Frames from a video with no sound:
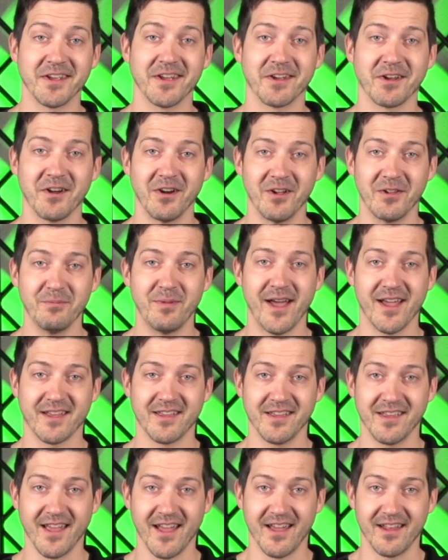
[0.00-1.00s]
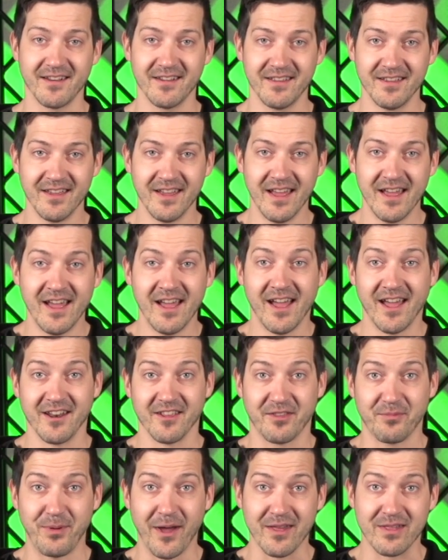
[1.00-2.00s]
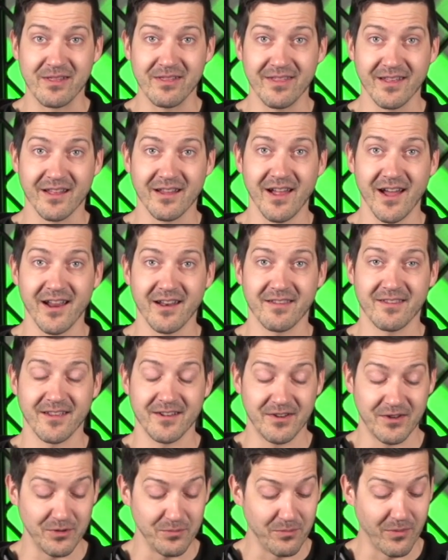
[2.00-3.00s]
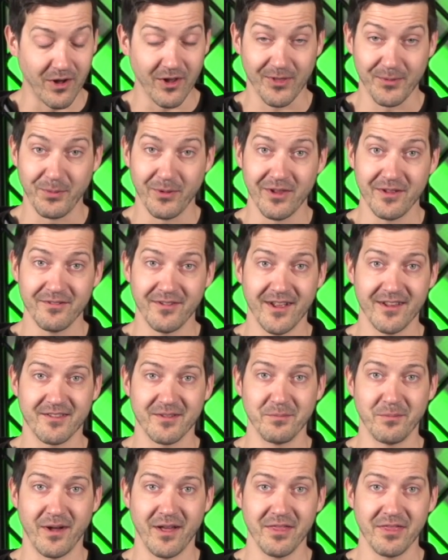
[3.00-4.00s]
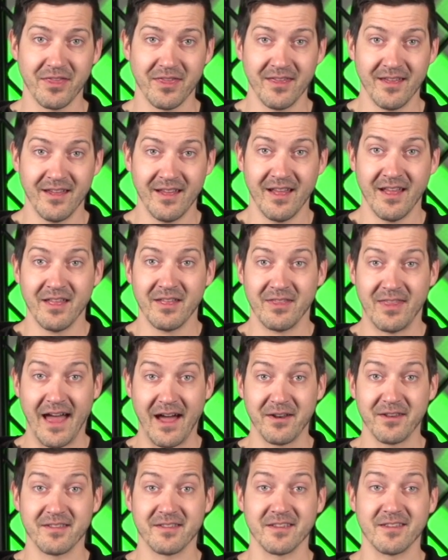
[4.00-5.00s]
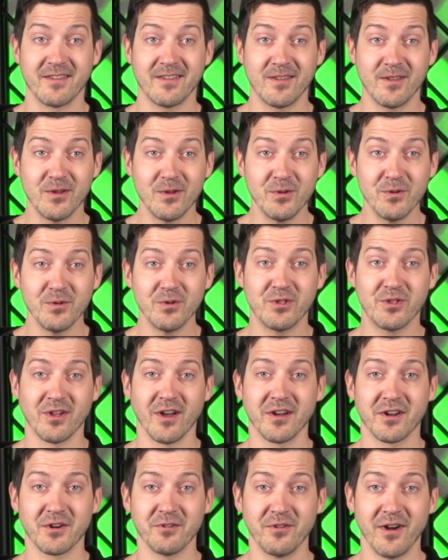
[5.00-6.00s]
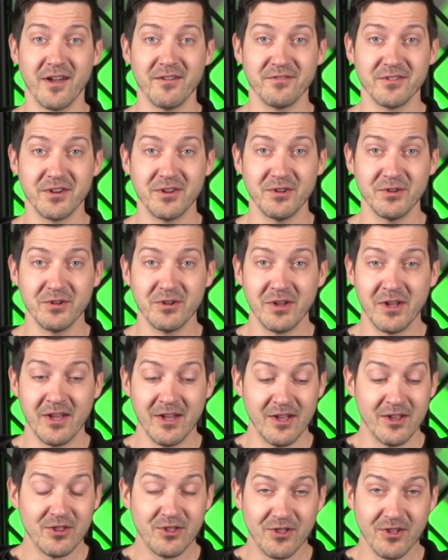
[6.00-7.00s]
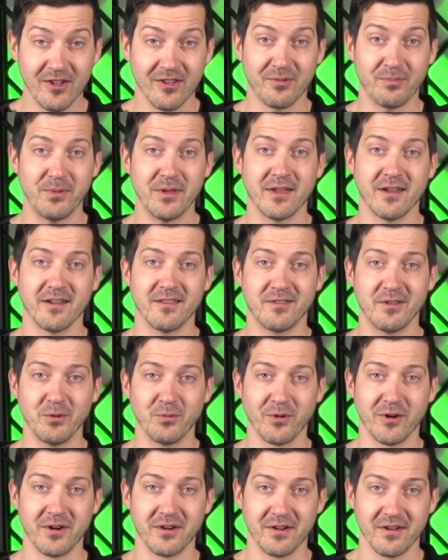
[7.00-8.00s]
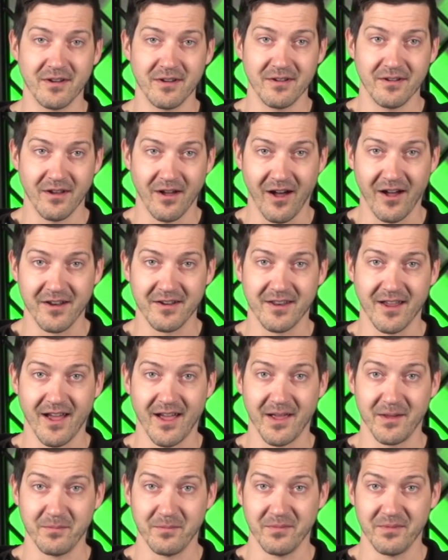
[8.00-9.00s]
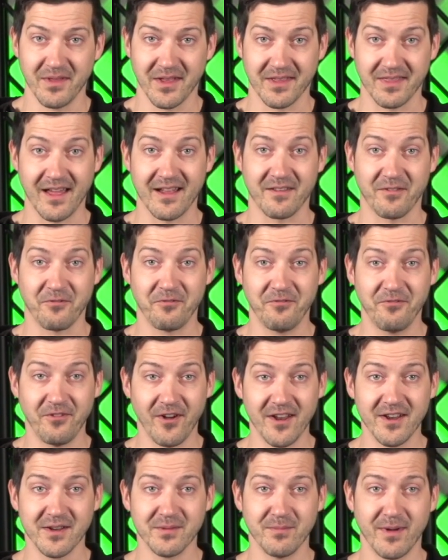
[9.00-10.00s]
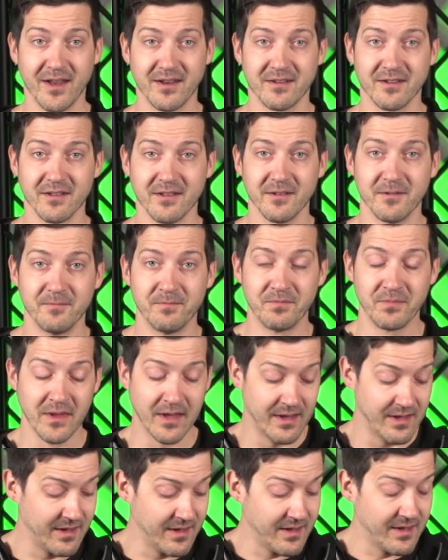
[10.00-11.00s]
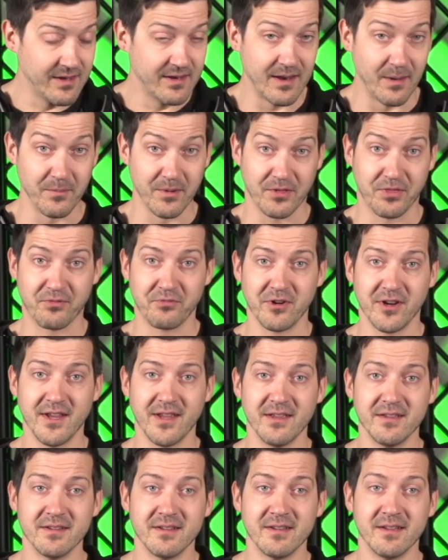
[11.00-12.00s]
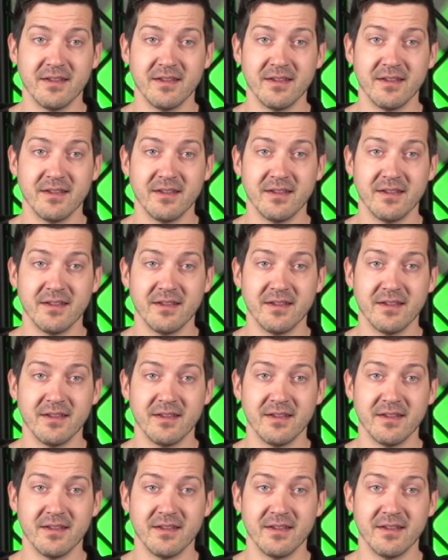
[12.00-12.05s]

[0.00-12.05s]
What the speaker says: get called back again. And especially the clients that do multiple events a month, that is a huge chunk of revenue just because you weren't on time. Like, that's fundamental. Number 3,